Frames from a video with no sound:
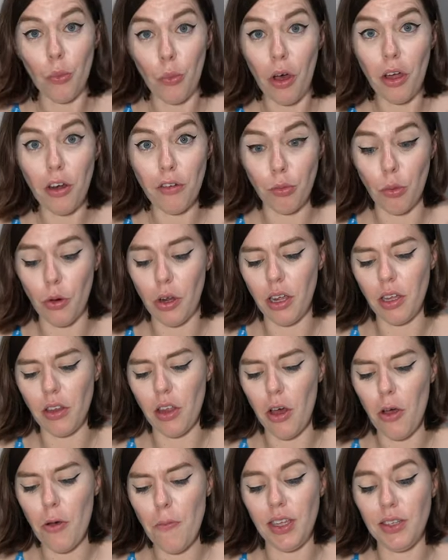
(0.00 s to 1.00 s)
Word of warning
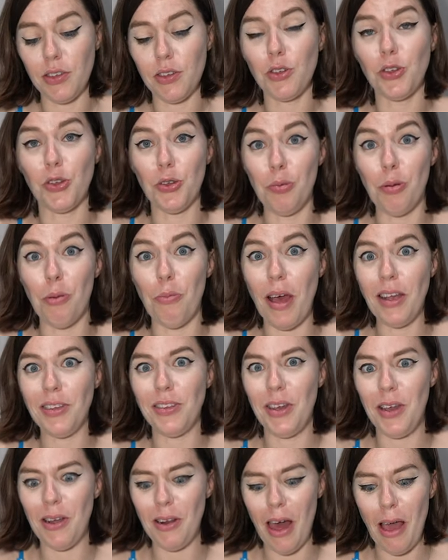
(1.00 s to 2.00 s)
though, these are super
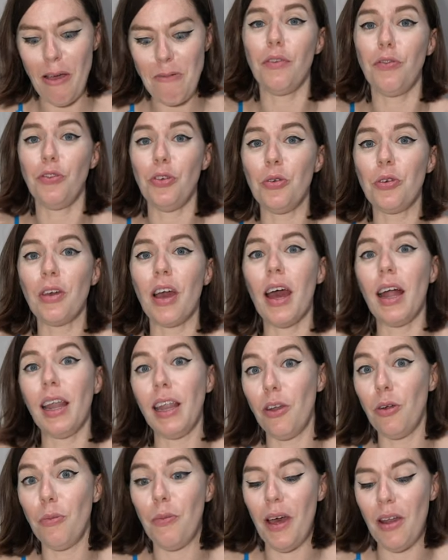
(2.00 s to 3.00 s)
messy. Like, if you get a
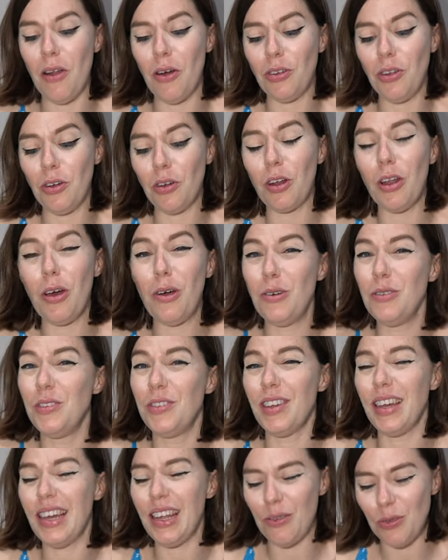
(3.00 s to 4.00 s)
little bit on your clothes,
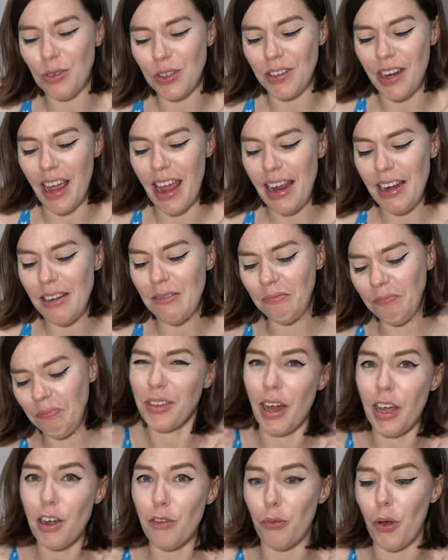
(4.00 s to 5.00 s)
it'll stain.
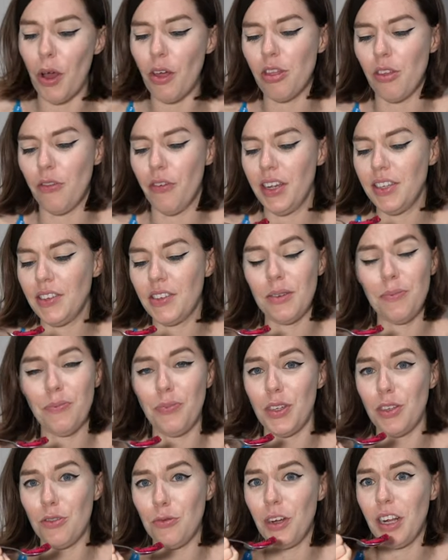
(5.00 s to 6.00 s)
Kind of worth the risk.
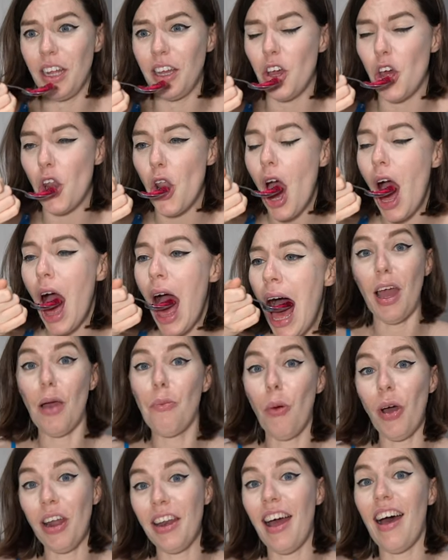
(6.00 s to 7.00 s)
It's really good.
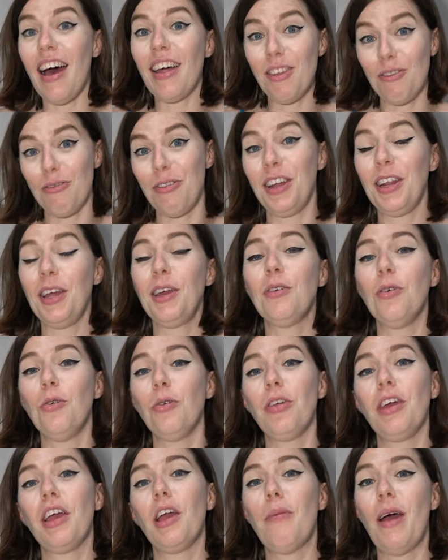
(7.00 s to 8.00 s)
And one other really cool
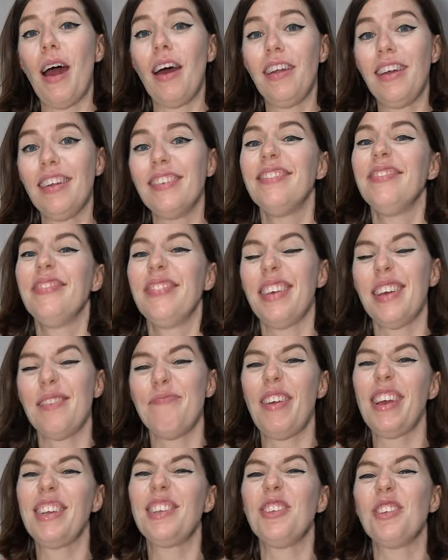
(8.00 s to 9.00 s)
thing about it, it
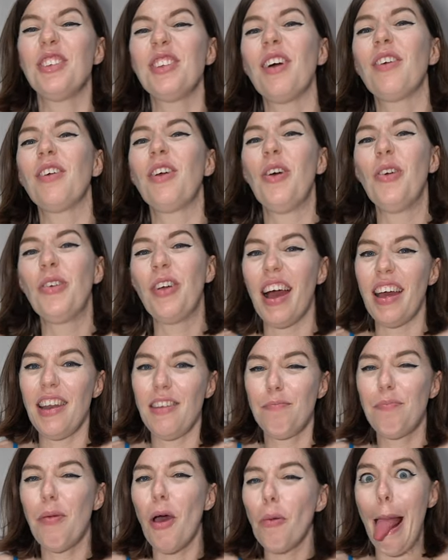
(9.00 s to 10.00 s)
makes your tongue go kind
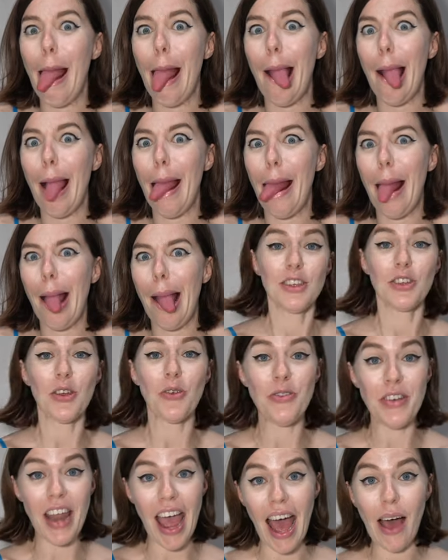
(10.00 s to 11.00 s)
of purpley red. So
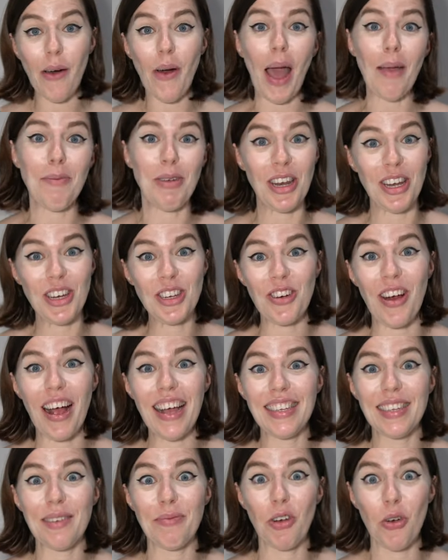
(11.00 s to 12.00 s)
now I'm gonna try
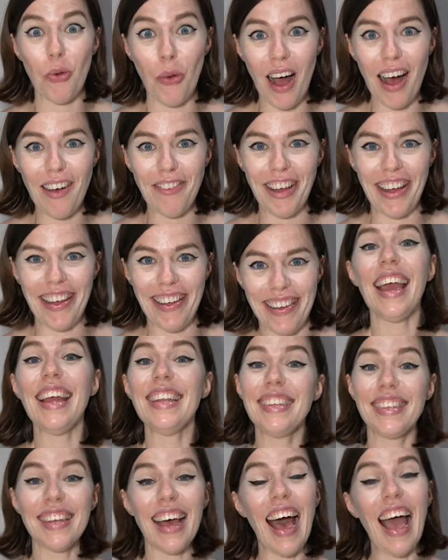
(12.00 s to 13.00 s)
some guava.
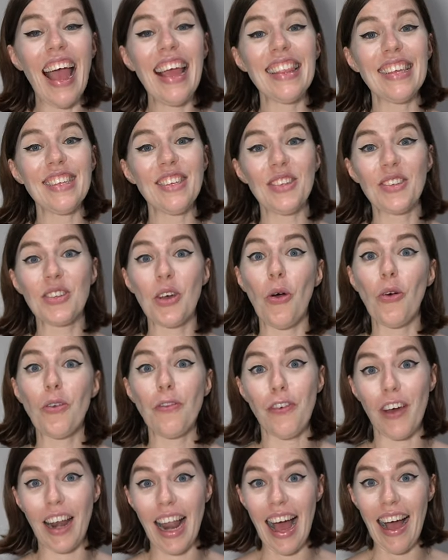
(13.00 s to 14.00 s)
In Thai, this is
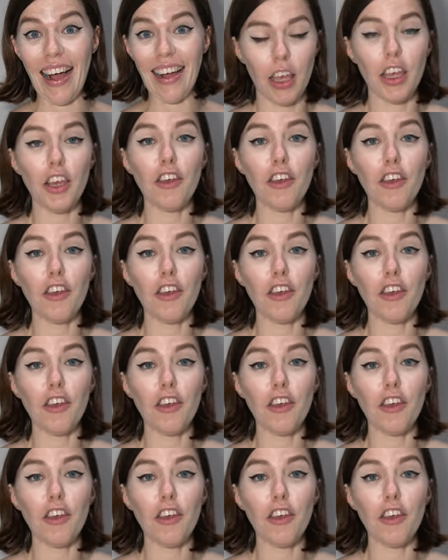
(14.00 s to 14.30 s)
called phalang.